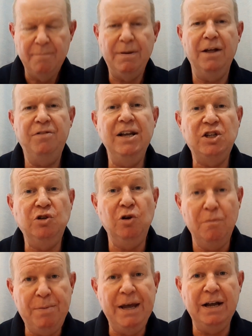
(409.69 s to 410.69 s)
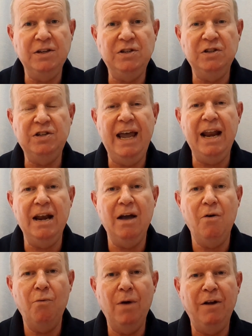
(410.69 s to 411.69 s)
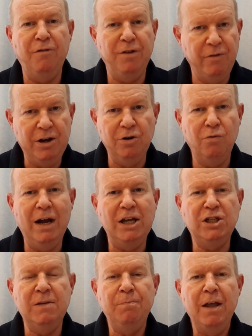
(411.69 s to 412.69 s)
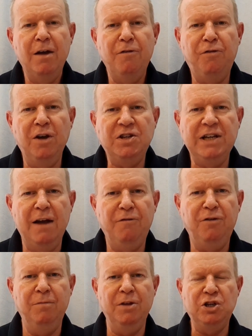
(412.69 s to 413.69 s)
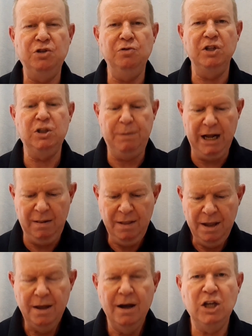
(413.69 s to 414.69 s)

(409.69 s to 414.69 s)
but I think Storm Pegasus can run a very good race first up from the short spell.